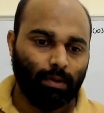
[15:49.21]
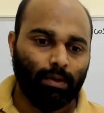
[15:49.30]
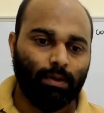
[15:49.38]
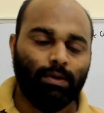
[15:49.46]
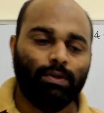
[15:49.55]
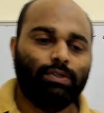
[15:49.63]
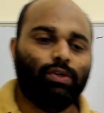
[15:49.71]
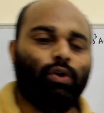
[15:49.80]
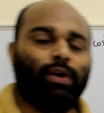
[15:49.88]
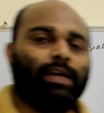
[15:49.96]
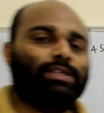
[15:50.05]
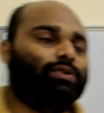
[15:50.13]
So
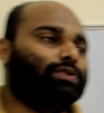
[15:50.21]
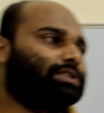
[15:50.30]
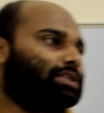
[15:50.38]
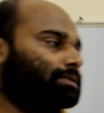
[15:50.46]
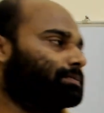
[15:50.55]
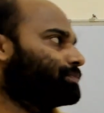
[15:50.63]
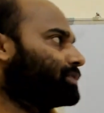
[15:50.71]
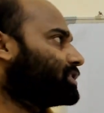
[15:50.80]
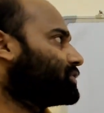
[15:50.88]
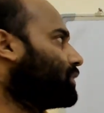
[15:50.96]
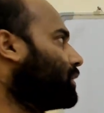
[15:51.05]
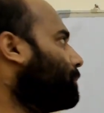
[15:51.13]
next question, this
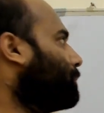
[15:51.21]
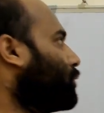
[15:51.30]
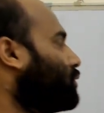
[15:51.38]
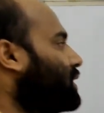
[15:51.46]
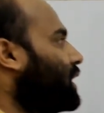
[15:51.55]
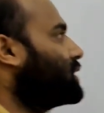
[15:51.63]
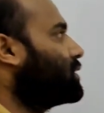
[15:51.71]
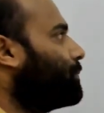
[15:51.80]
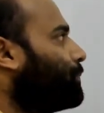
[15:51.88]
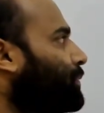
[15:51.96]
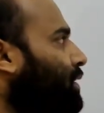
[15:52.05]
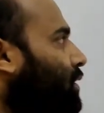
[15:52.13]
one. Prove that
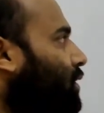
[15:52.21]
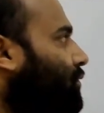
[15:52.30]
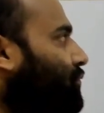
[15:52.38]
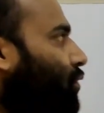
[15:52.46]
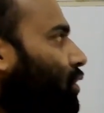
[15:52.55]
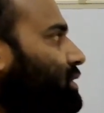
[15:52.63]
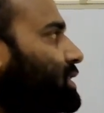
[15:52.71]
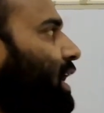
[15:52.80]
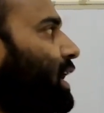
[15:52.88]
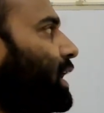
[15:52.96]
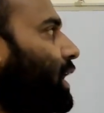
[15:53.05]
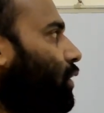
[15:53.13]
4 sine
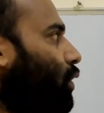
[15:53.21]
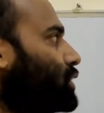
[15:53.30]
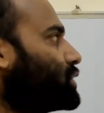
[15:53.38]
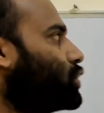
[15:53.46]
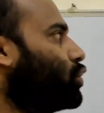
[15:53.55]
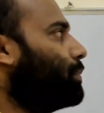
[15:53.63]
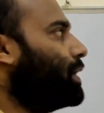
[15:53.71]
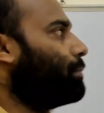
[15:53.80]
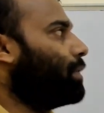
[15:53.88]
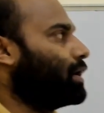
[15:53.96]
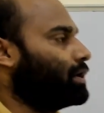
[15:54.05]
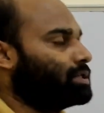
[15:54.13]
A cos cube A
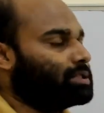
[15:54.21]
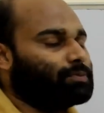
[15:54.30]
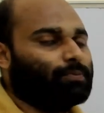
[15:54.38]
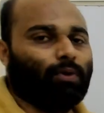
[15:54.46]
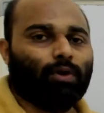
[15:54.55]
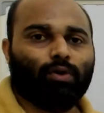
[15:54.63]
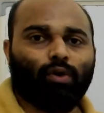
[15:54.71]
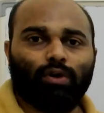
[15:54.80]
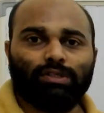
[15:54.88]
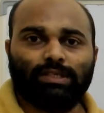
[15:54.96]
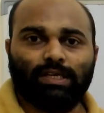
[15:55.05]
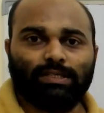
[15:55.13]
minus 4
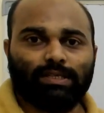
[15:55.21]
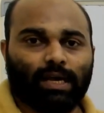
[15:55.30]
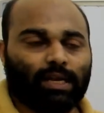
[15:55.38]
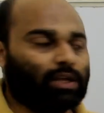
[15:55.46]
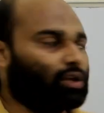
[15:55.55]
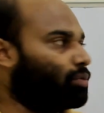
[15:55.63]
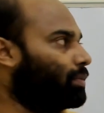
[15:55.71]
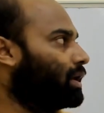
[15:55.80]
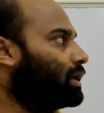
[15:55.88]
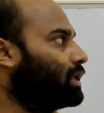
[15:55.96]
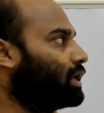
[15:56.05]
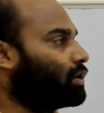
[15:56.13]
cos A sine cube A
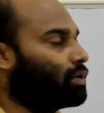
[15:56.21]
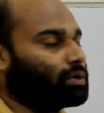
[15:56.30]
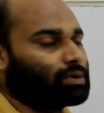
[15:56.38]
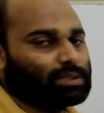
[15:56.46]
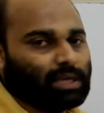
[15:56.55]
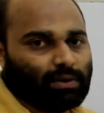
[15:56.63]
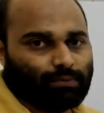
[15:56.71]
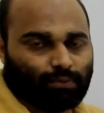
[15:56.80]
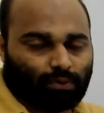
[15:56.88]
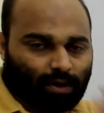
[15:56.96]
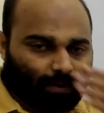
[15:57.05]
equal to sine 4A.